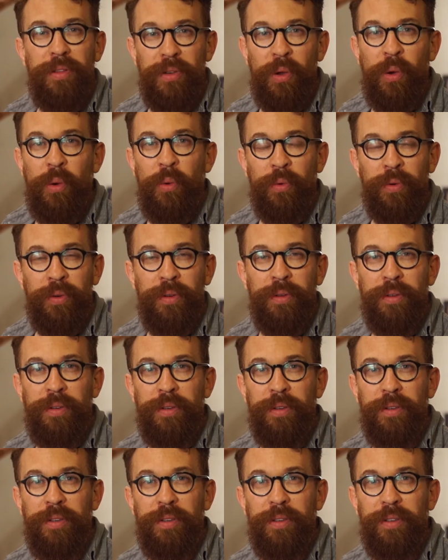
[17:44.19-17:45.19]
tone
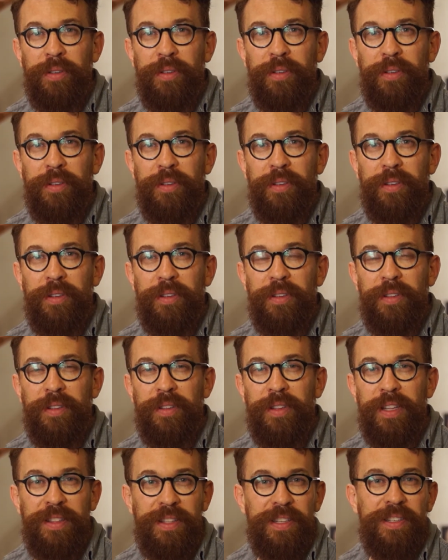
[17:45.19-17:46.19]

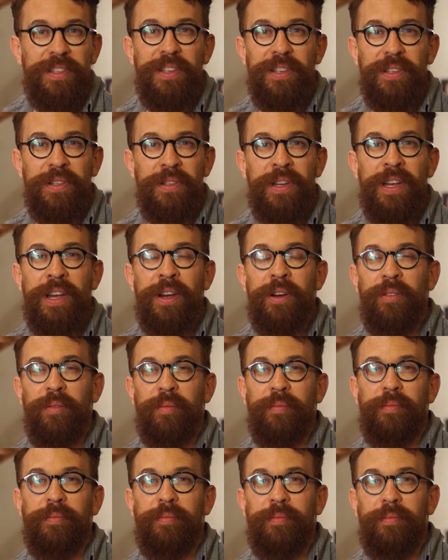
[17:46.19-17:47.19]
that this is now.
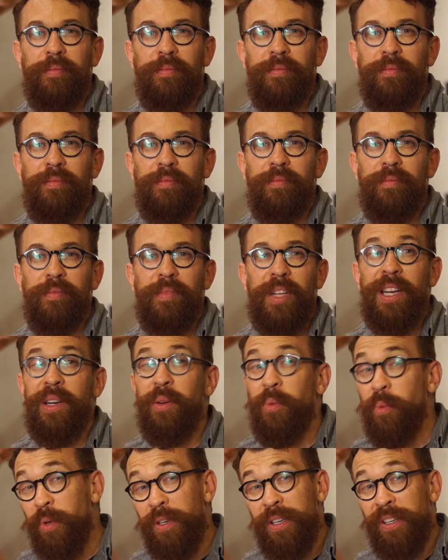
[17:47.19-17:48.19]
And I
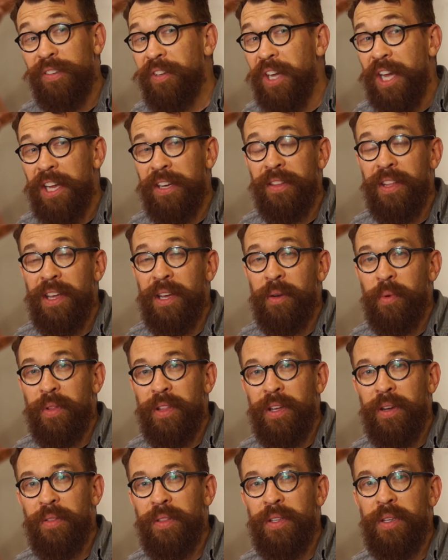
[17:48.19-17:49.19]
wouldn't have gotten that
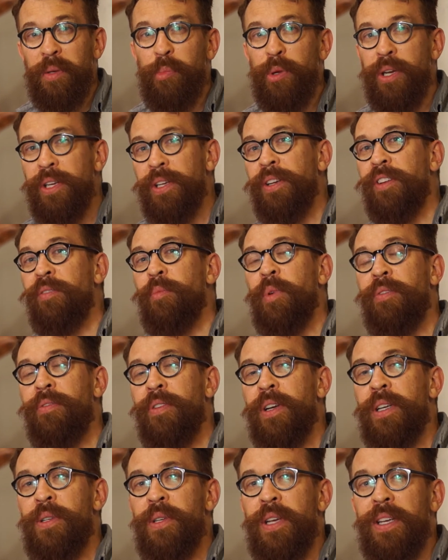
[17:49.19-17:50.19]
without the opinion of my
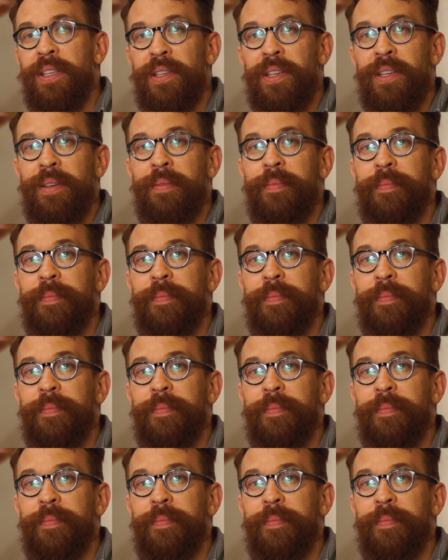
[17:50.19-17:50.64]
friend Jesse.